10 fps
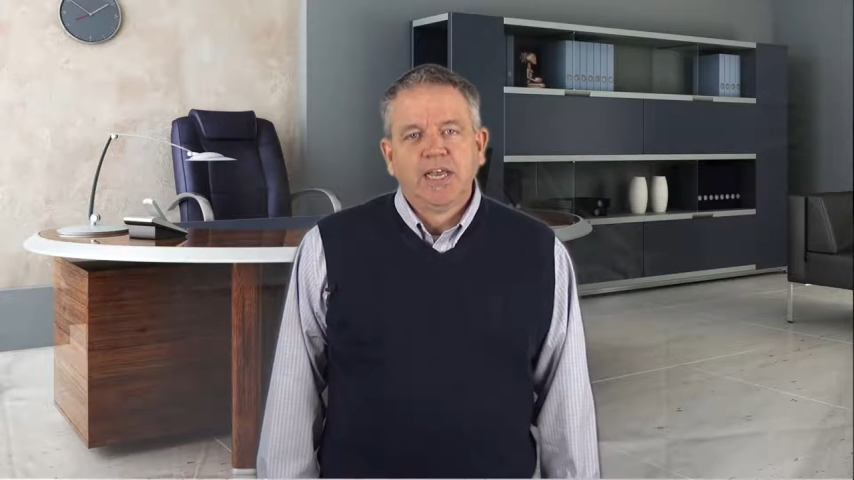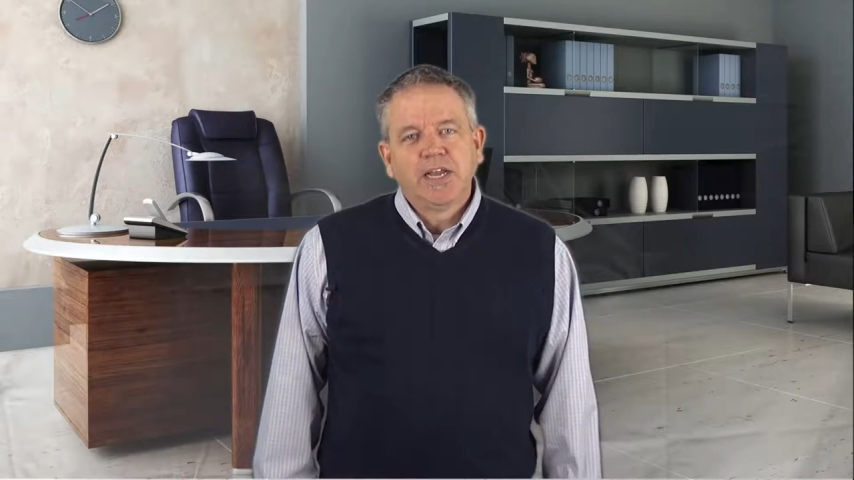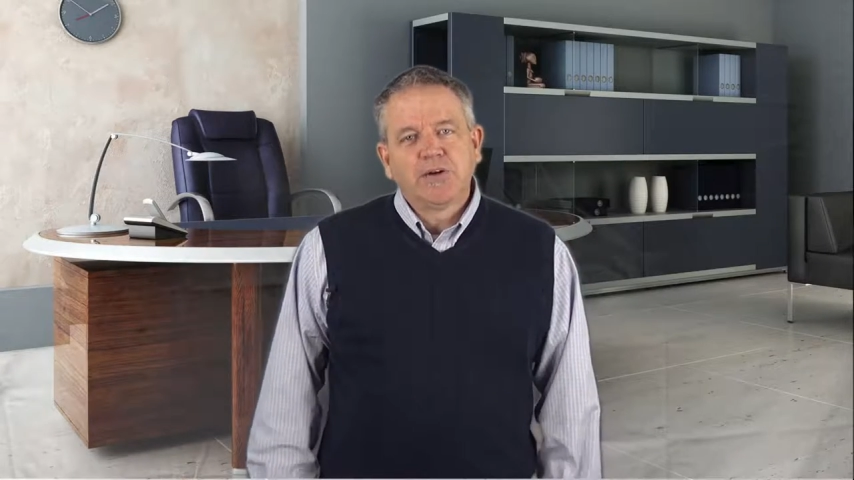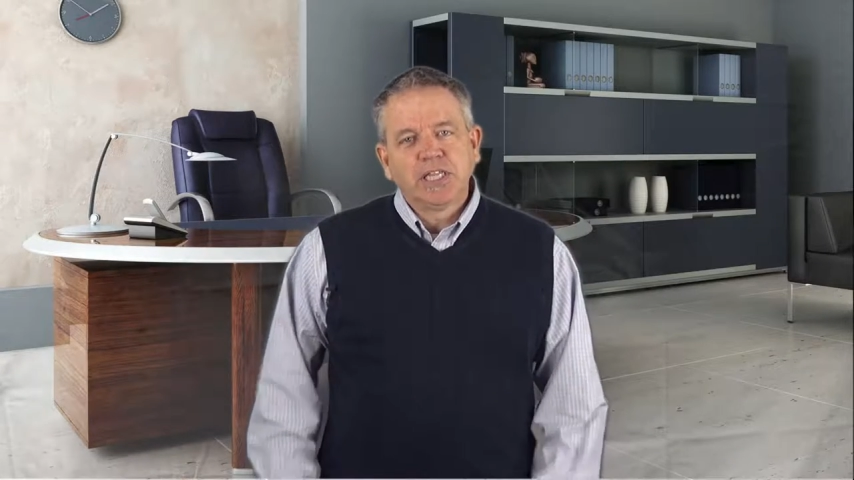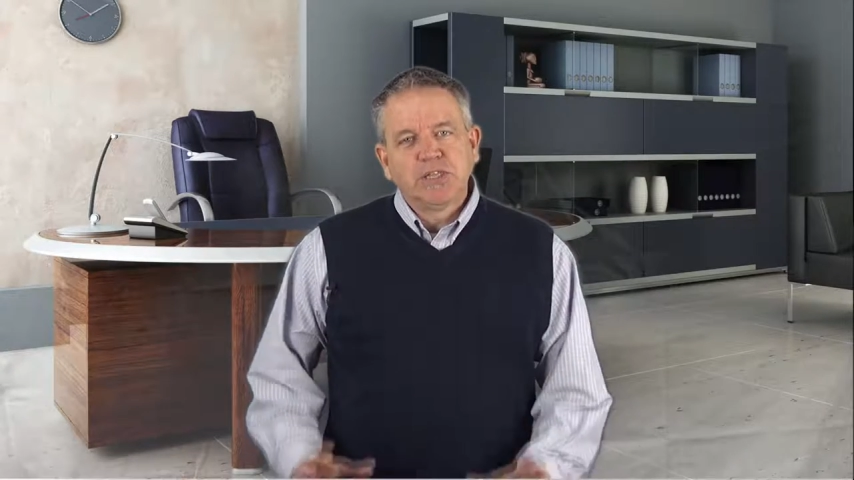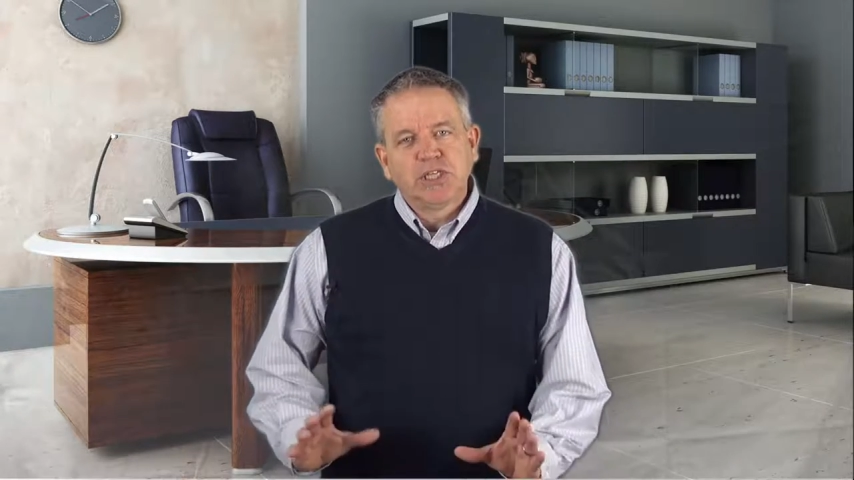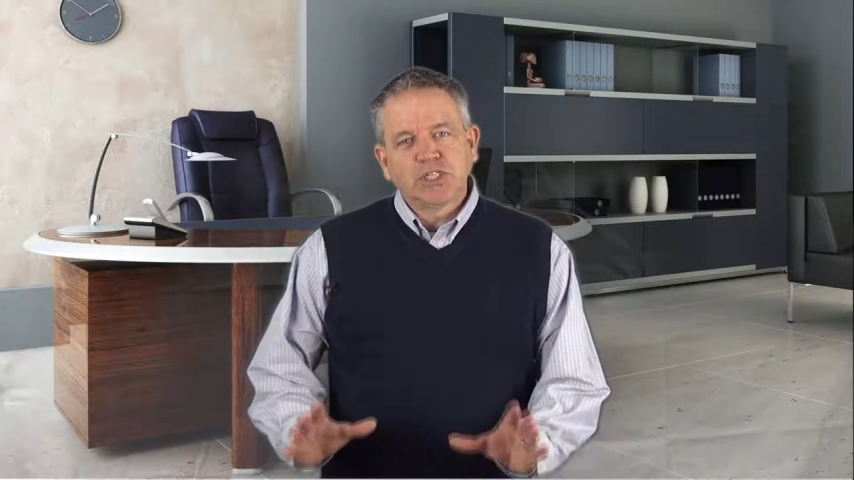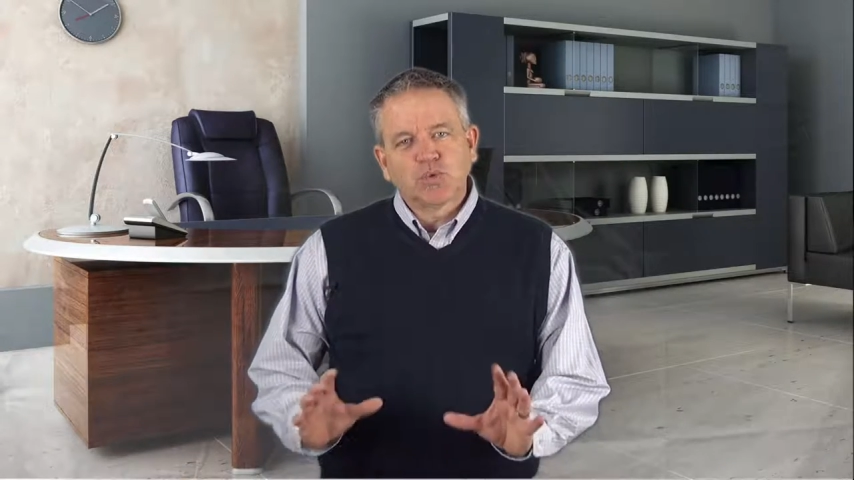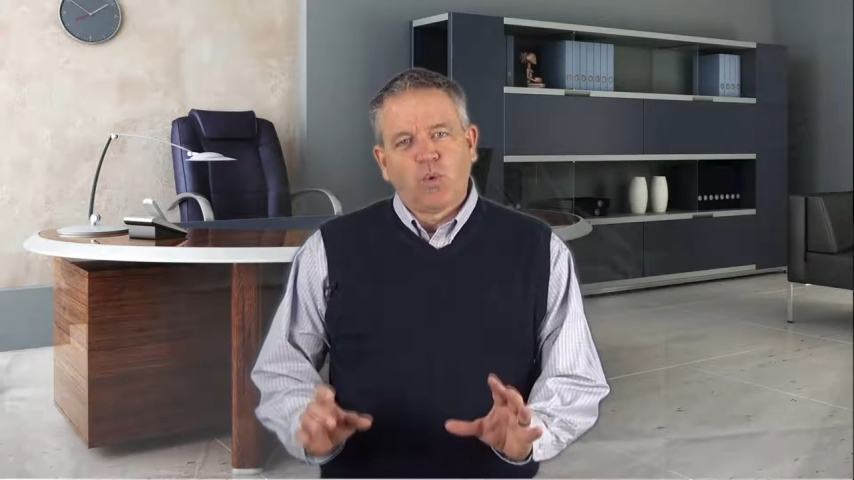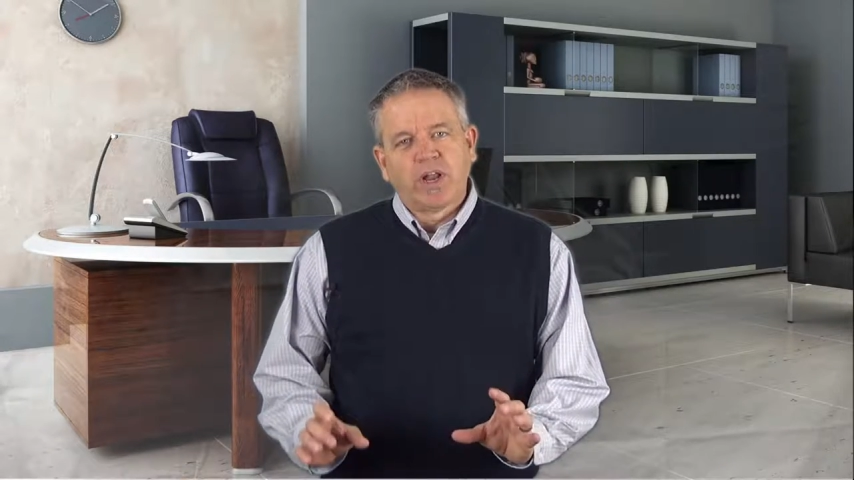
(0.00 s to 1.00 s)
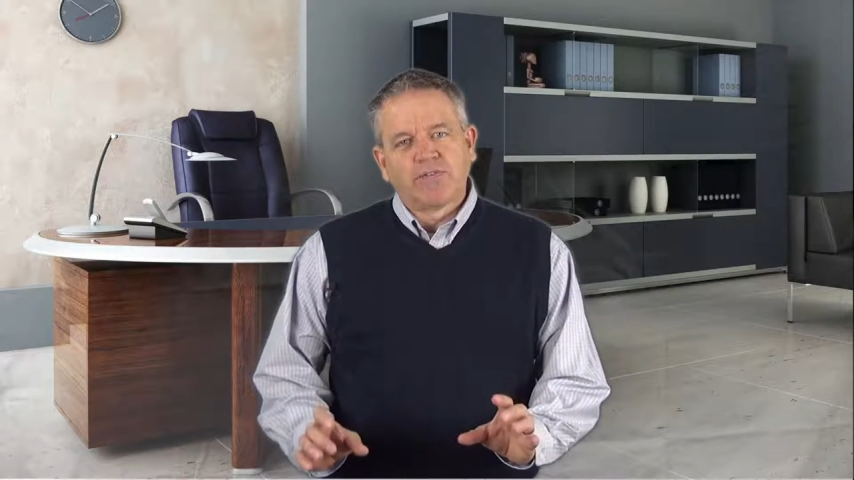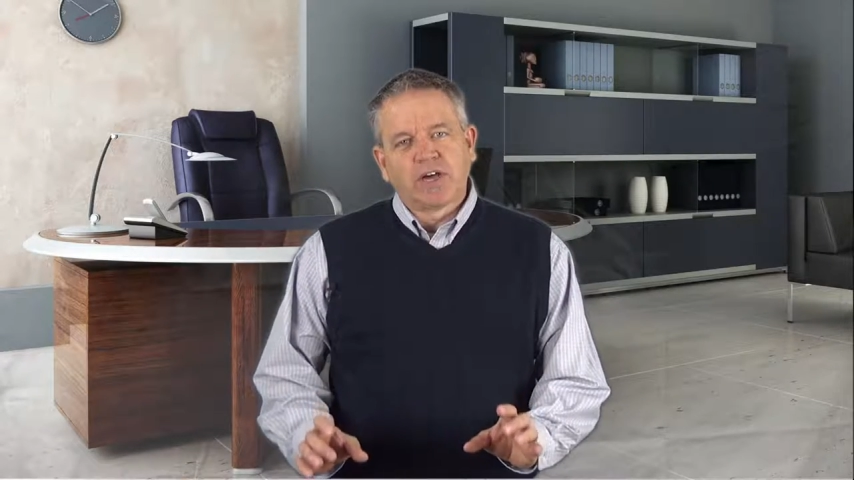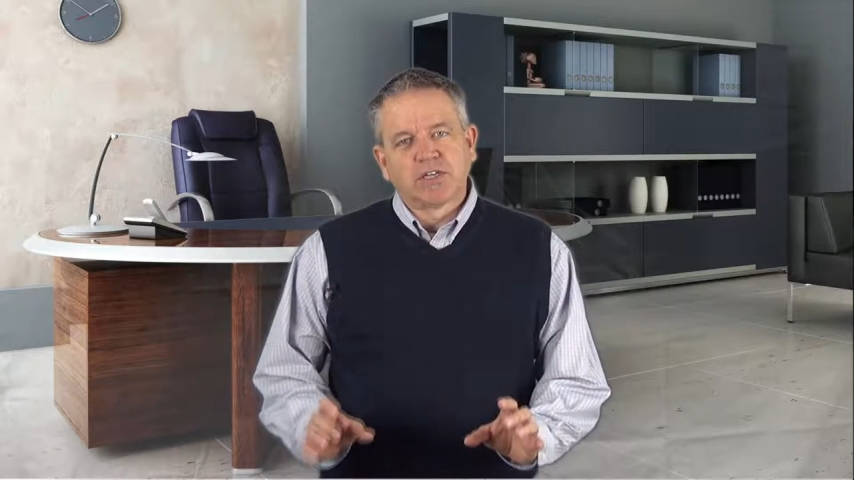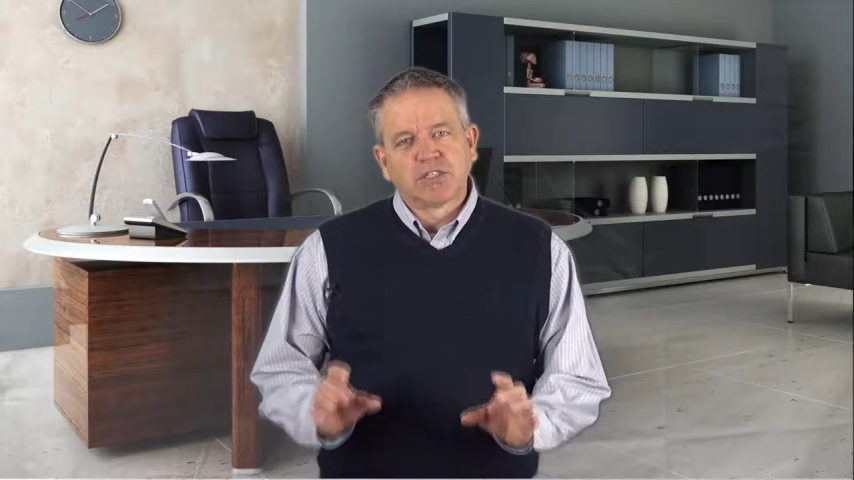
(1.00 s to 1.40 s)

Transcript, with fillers: You know, in this one I've got a